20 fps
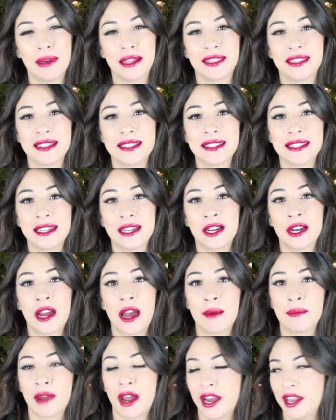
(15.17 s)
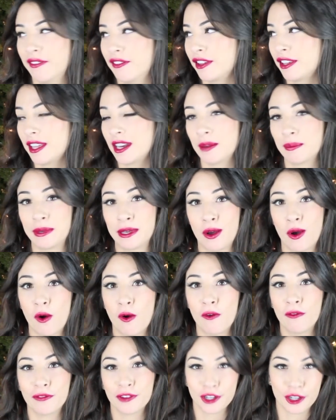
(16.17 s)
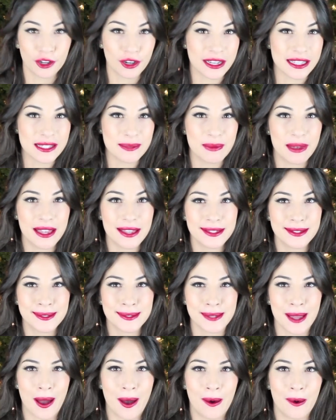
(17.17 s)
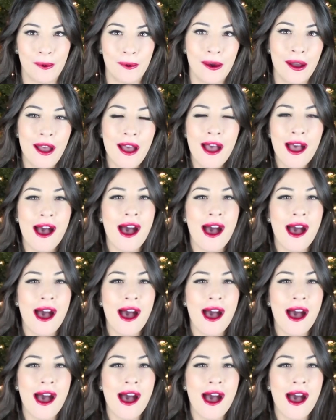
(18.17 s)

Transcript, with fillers: but this year I'm not even gonna be home for Christmas, so